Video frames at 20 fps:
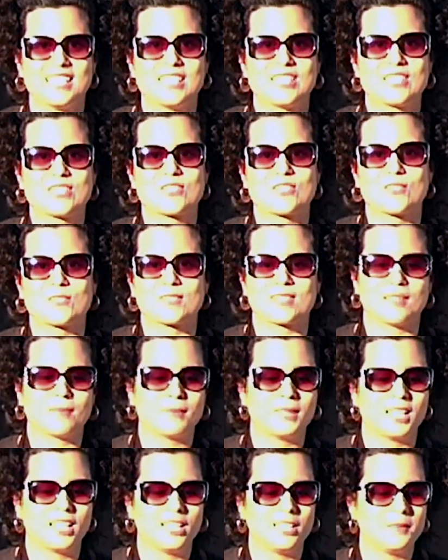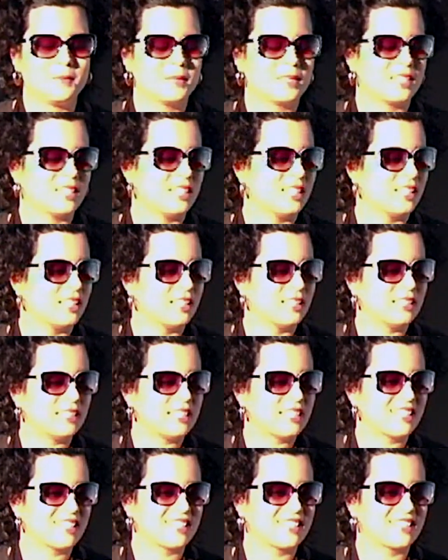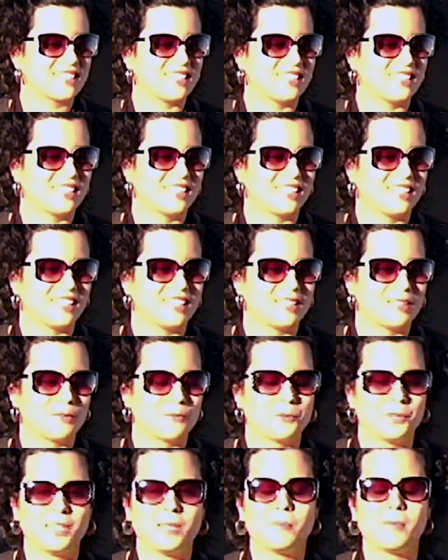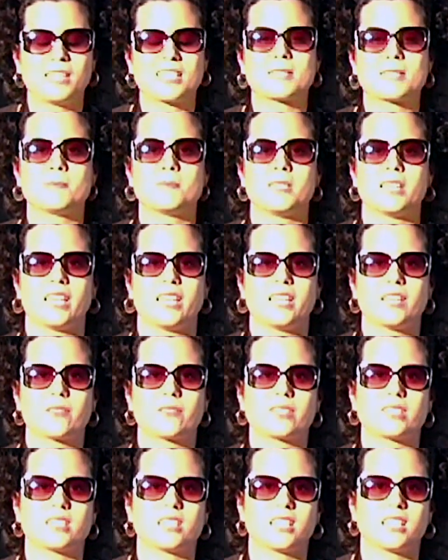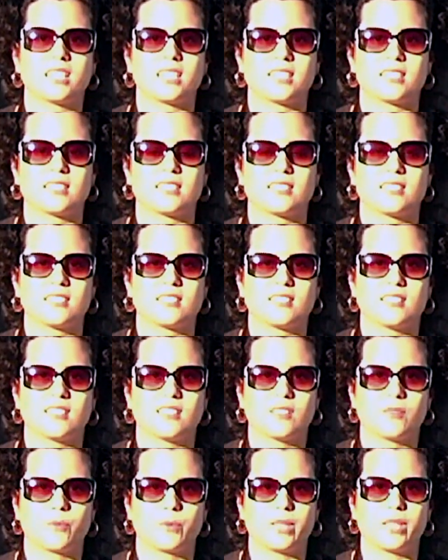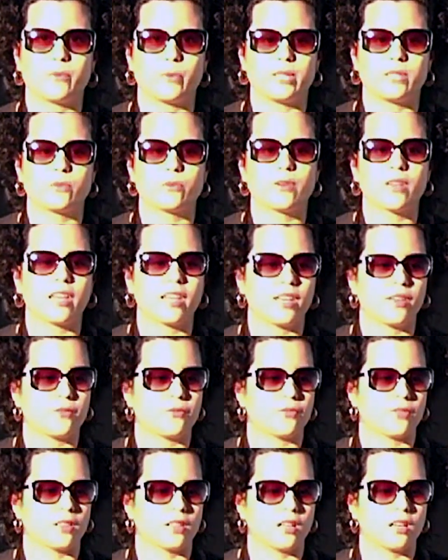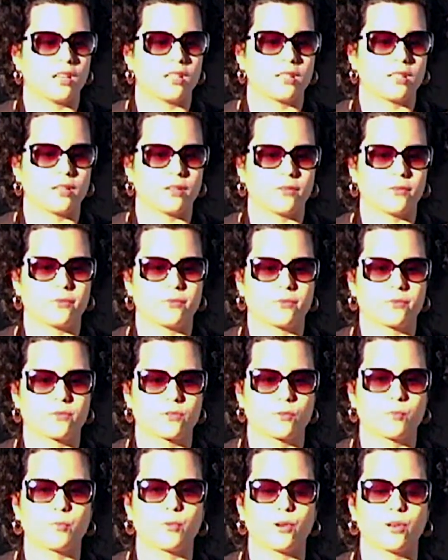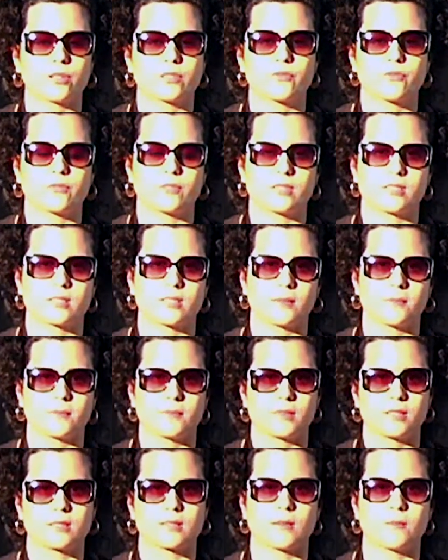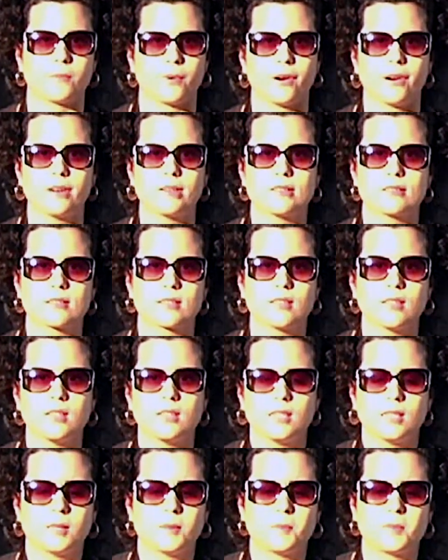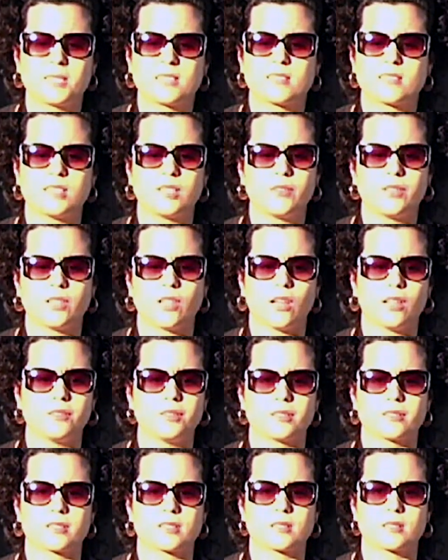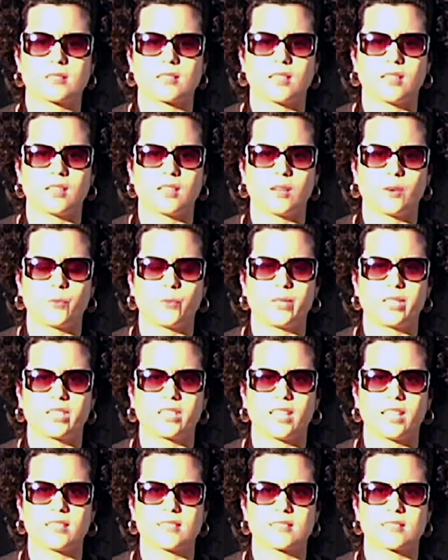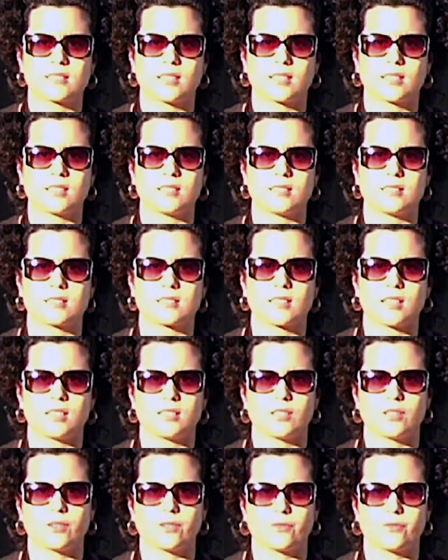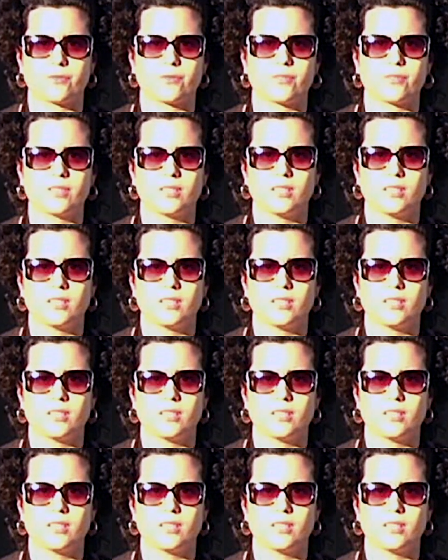So sometimes it really makes me angry that we do have a lot of support in some parts, but still in others we get stuck in this kind of